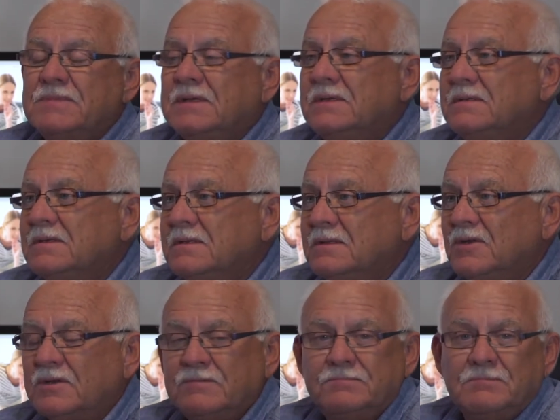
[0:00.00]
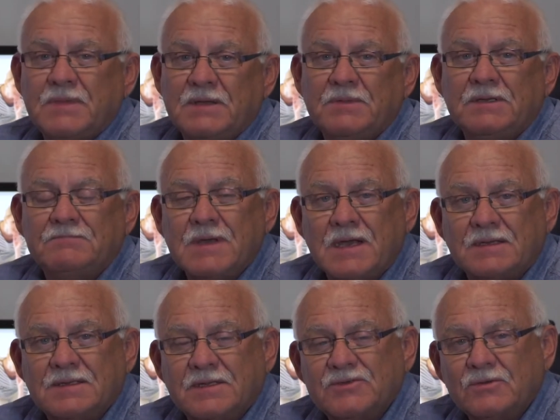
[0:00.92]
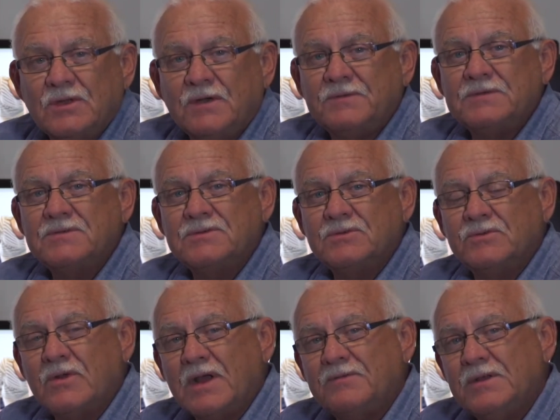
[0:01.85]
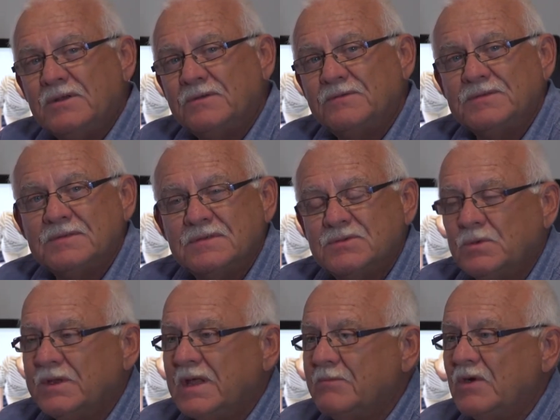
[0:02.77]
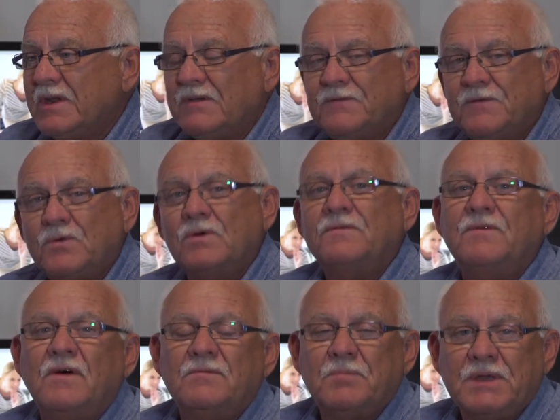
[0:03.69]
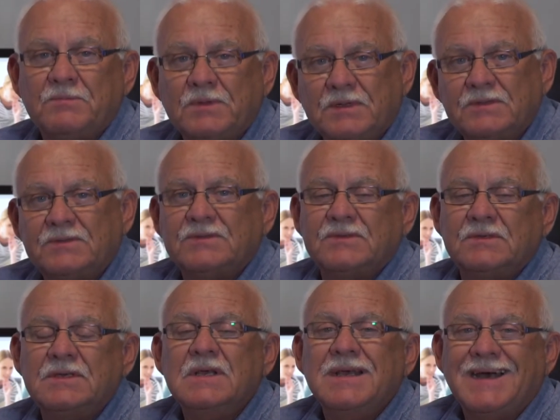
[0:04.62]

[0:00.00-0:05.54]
in a lot of maybe architectural offices or drafting offices where they might have 4 or 5 people that